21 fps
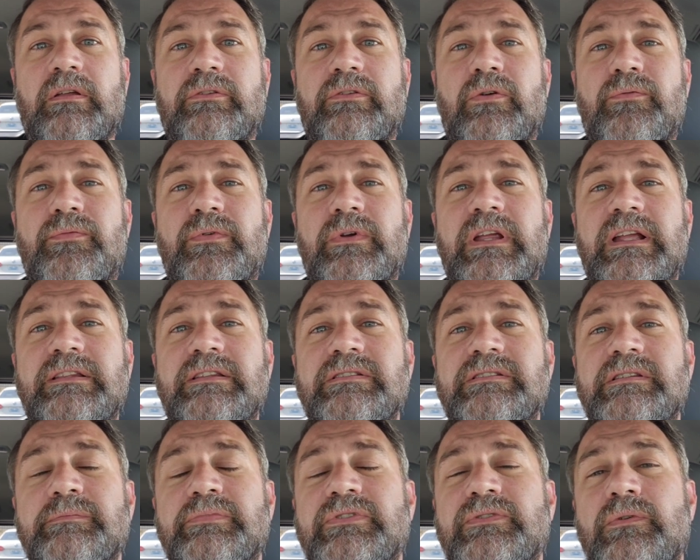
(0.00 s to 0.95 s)
Don't forget to
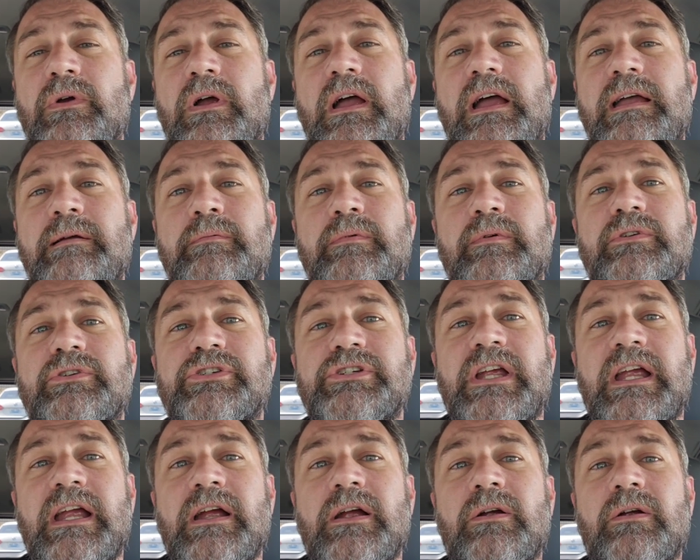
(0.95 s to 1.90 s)
subscribe,
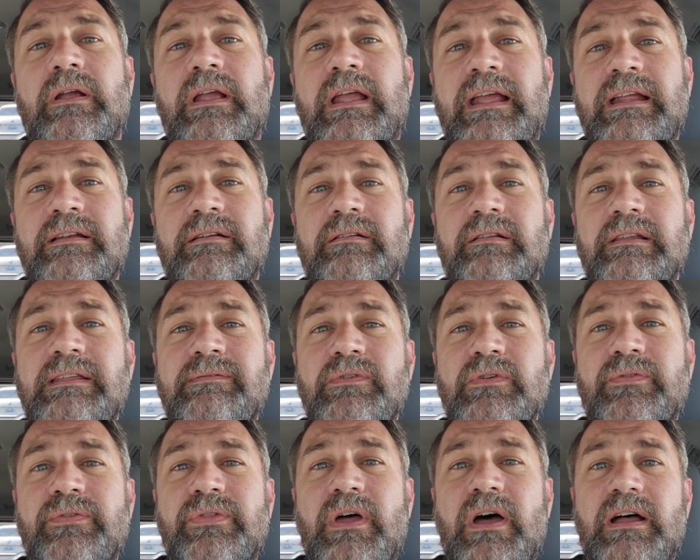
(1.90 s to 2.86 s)
share, and leave
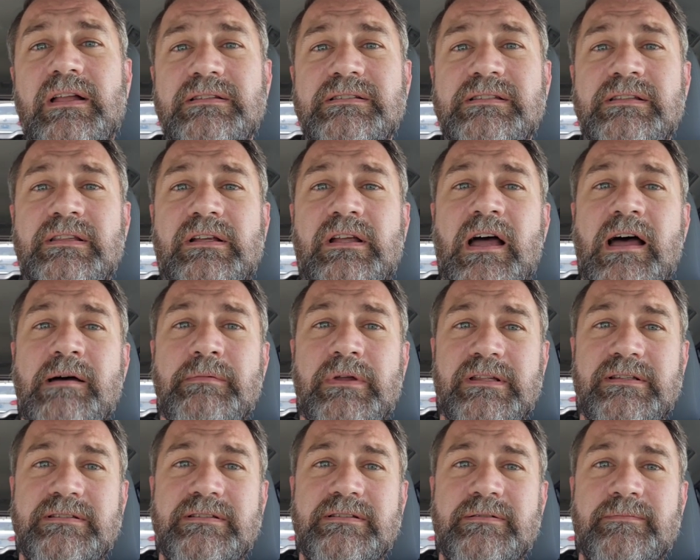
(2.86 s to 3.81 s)
your thoughts in the
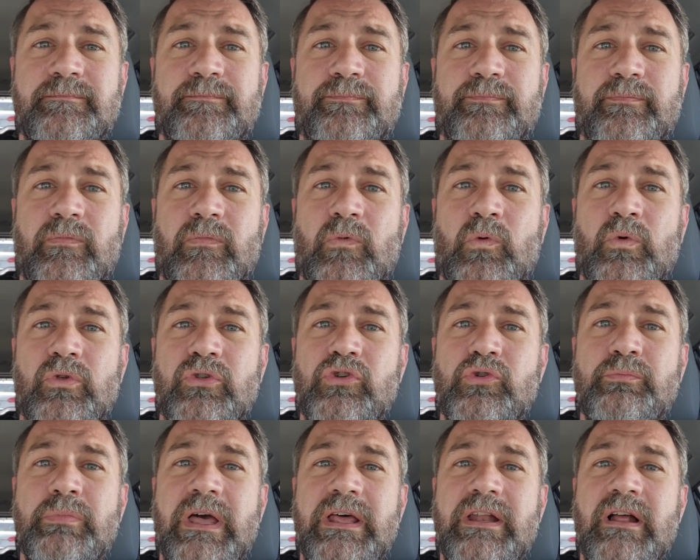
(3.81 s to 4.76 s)
comments. Would
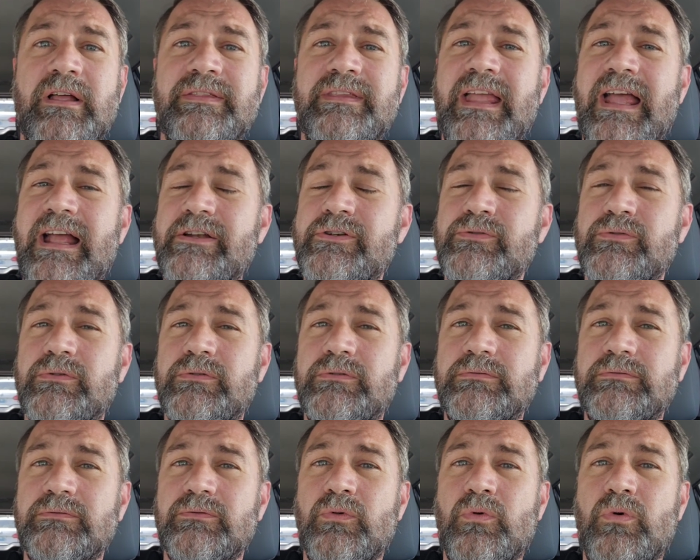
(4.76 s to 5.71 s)
you bet on natural
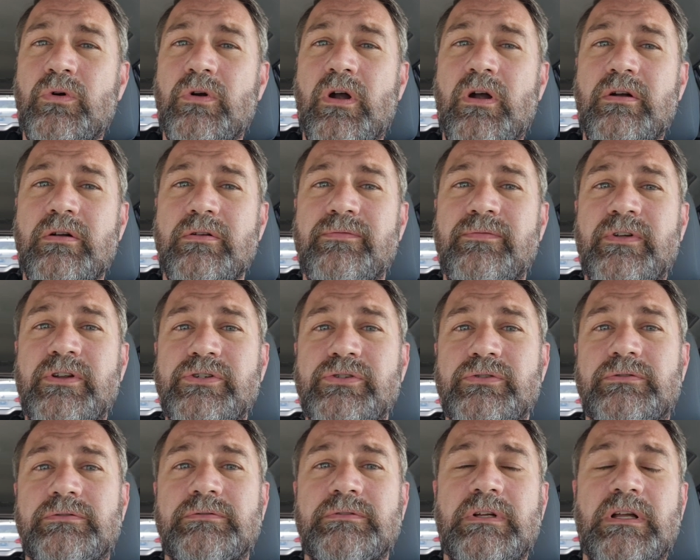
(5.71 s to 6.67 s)
or
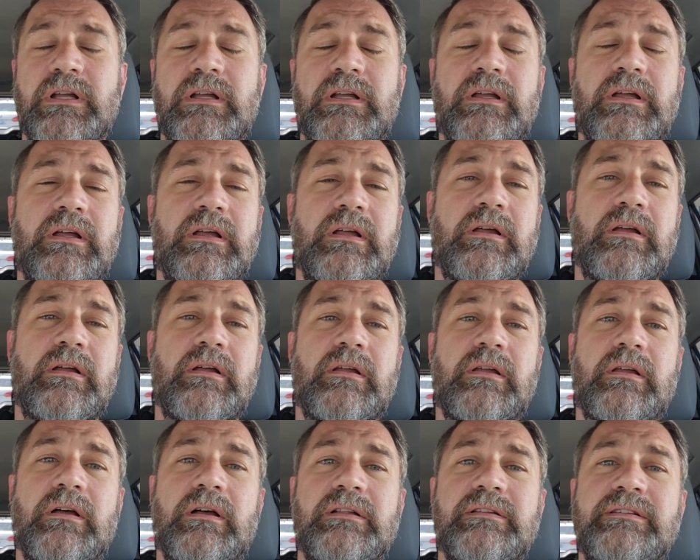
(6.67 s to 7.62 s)
artificial?
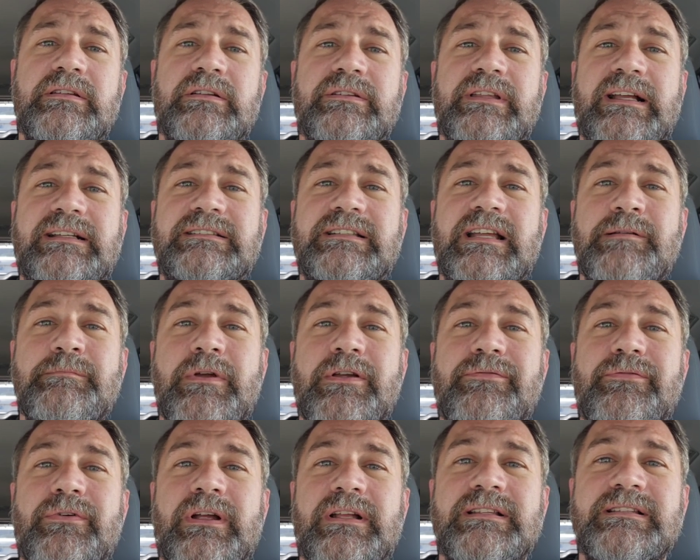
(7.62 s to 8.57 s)
Until next time,
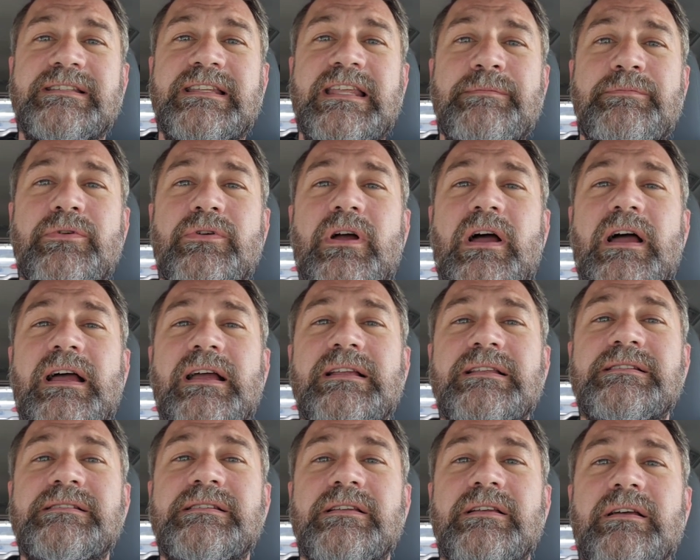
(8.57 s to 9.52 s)
my friends, keep your
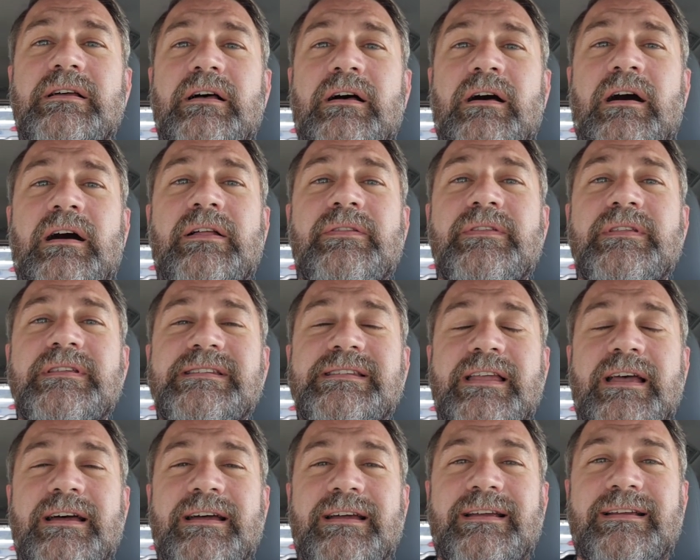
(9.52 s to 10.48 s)
eyes on the
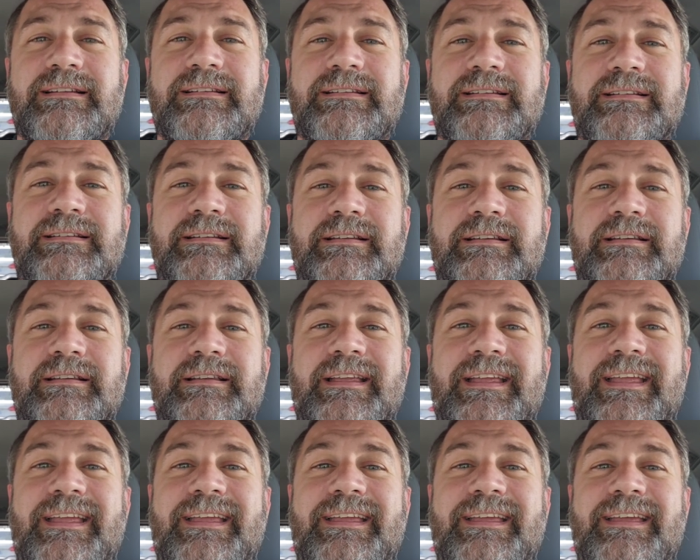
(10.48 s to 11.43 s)
skies
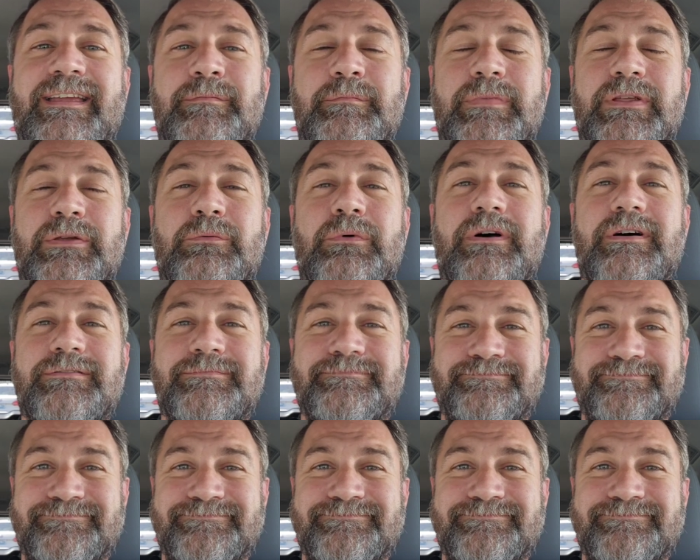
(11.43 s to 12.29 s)
and be well.